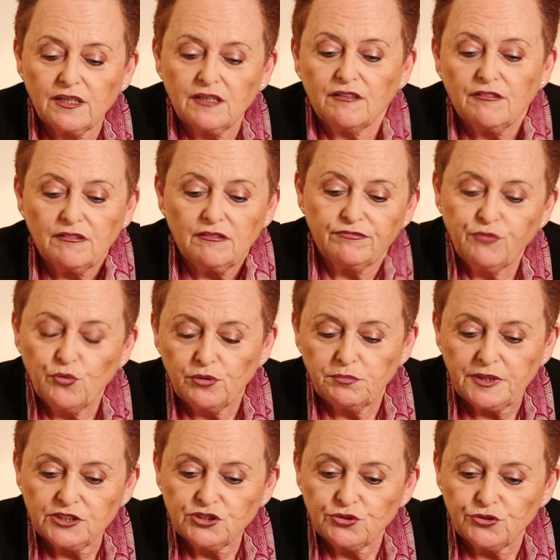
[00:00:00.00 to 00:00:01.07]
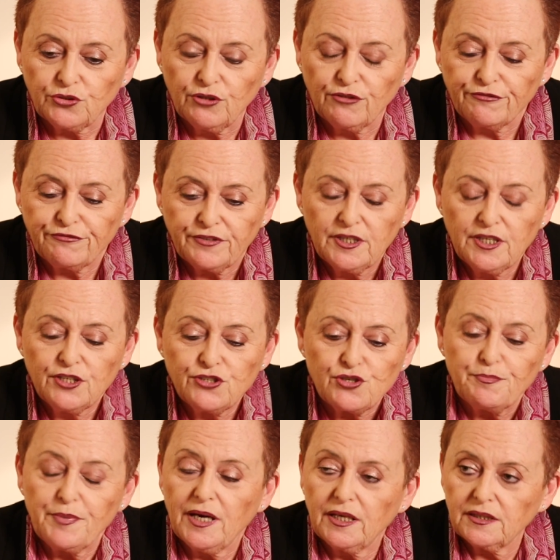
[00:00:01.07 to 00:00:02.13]
the foreign minister of
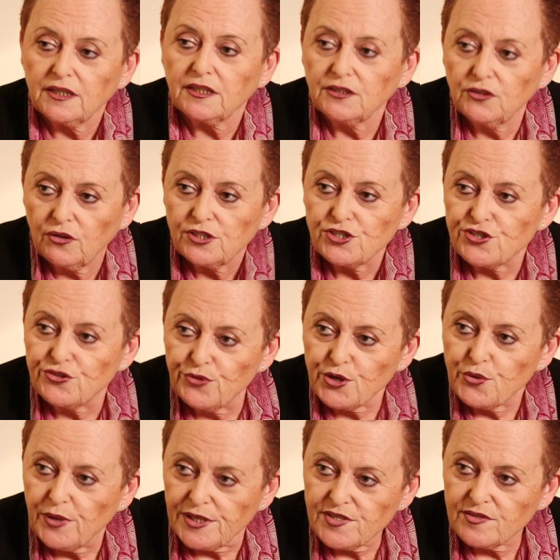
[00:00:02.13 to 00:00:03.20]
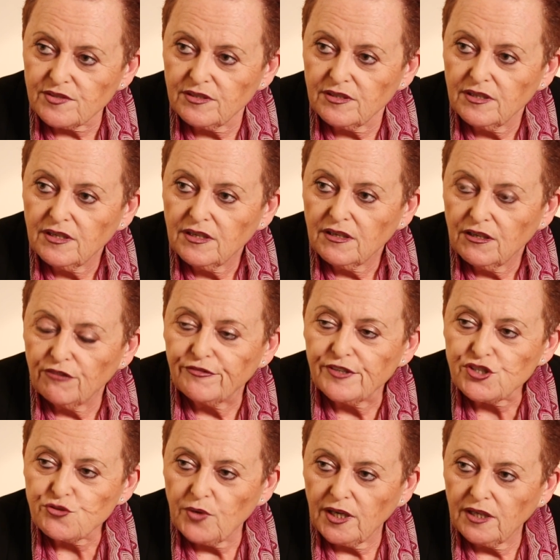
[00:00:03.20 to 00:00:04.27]
Japan acknowledged the request of
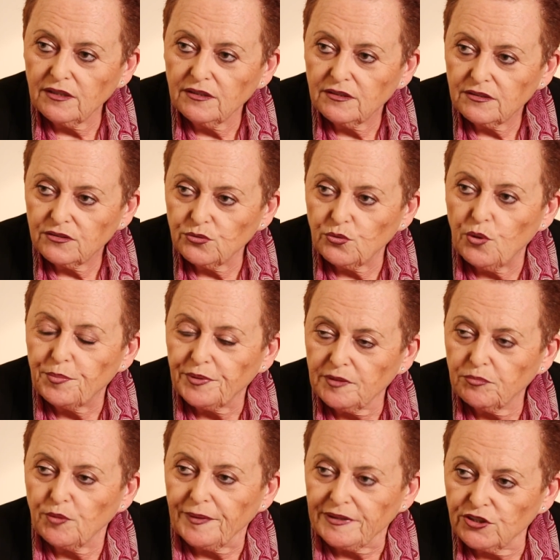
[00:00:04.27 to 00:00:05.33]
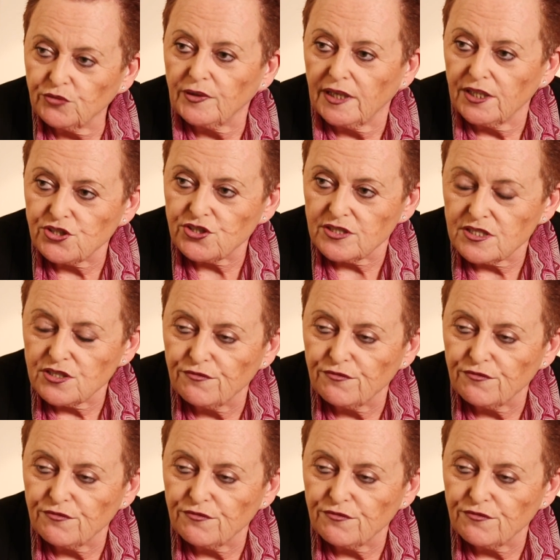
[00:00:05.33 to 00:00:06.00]
Israel to open diplomatic relations.